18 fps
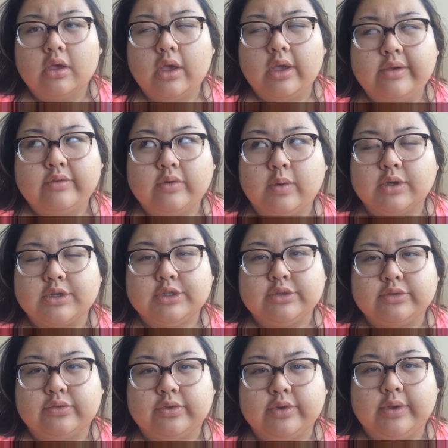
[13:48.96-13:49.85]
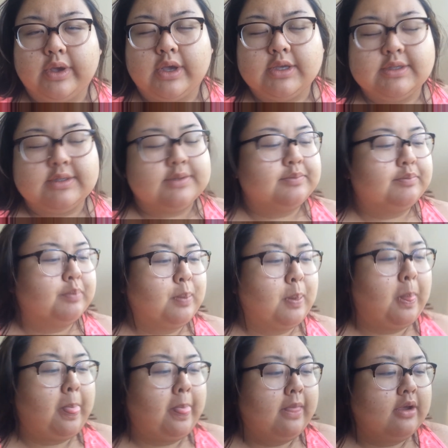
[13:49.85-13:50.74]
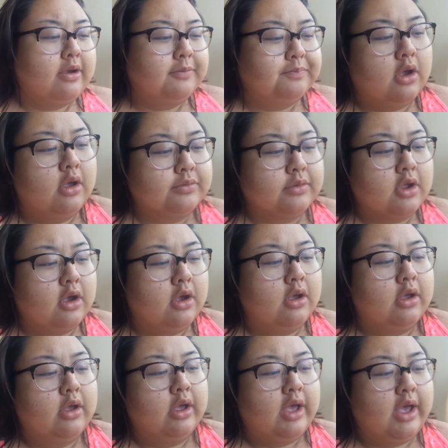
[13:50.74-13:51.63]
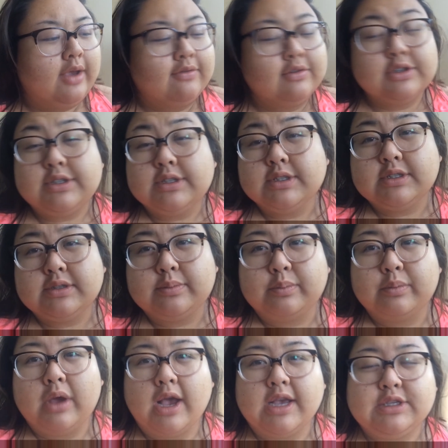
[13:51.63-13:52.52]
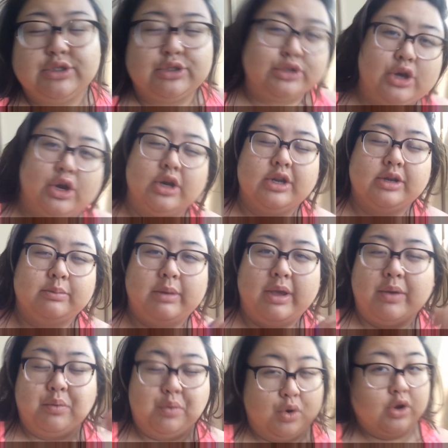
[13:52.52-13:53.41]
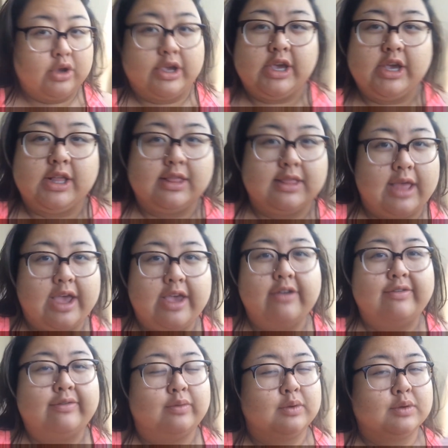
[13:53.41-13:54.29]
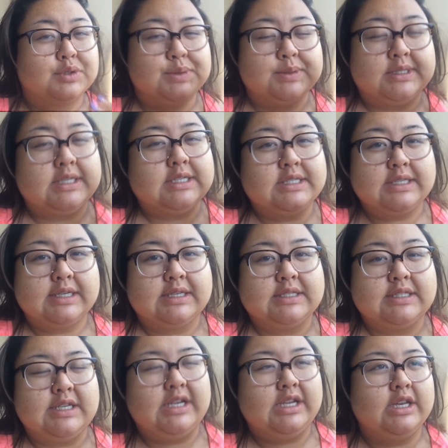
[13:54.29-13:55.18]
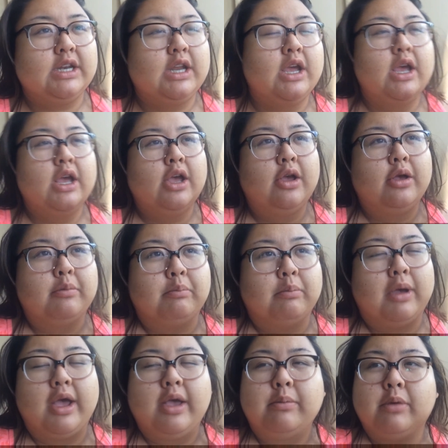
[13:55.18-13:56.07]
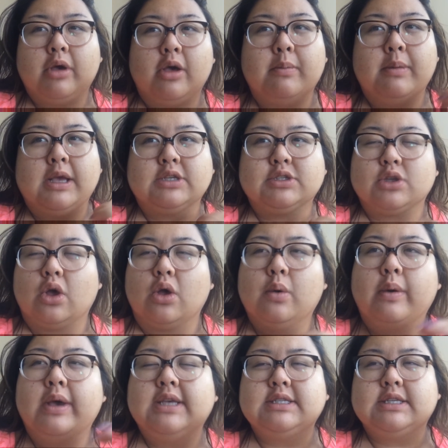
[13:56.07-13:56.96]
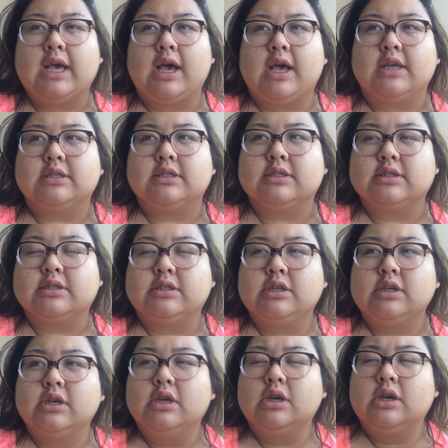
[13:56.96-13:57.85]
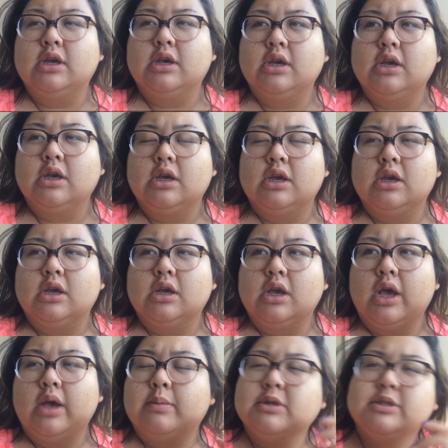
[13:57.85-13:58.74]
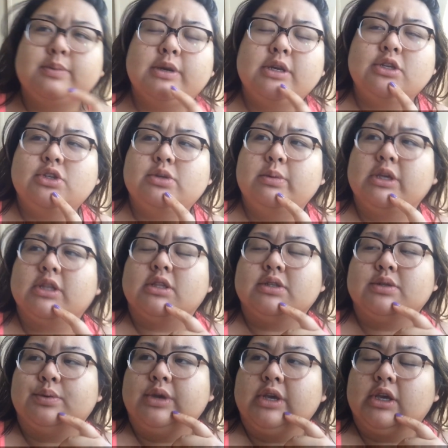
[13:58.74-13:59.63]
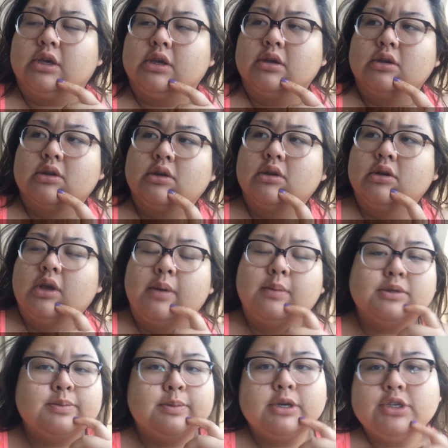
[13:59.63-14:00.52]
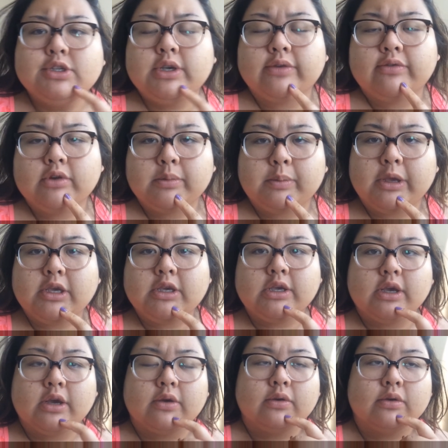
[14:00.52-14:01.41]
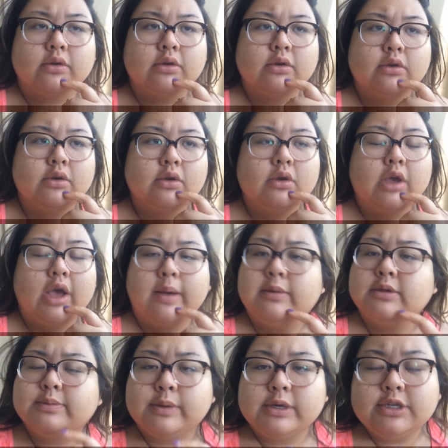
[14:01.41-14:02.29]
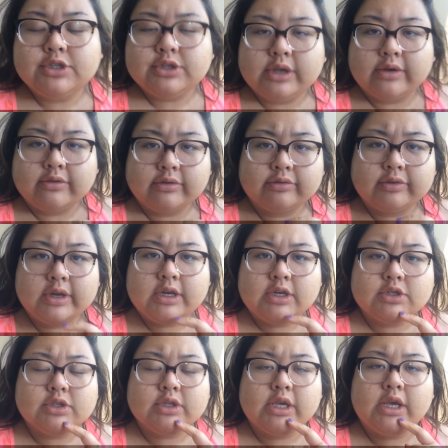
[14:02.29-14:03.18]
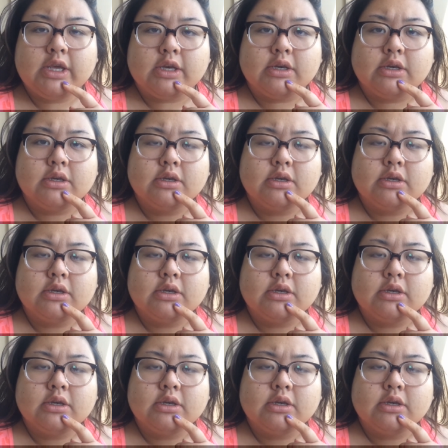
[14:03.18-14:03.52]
I have a question for you guys. Ever since I started my working life, which was at 16, my mom has always asked, "How much money did you make this week? How much money do you have in your bank account? How much money did you get for financial aid?